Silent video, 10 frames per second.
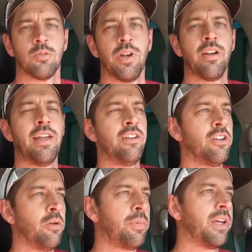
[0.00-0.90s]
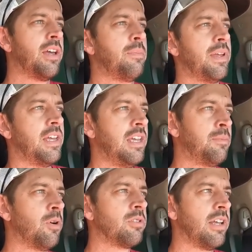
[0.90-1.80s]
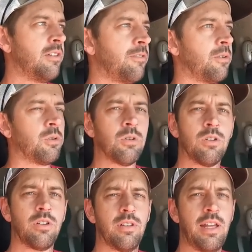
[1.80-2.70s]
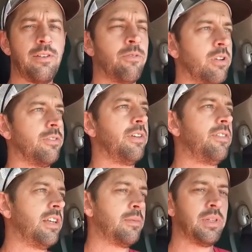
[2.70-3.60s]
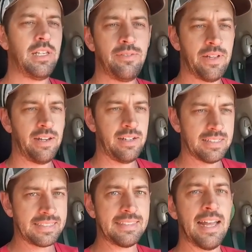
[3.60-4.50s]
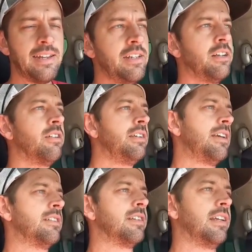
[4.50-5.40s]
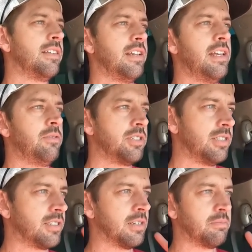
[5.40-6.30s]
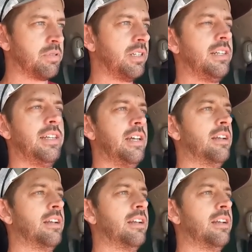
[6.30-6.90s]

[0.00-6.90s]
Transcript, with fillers: So we are heading to go pick up a broke down Ford F one fifty, I believe, and it is ninety degrees outside today, which is completely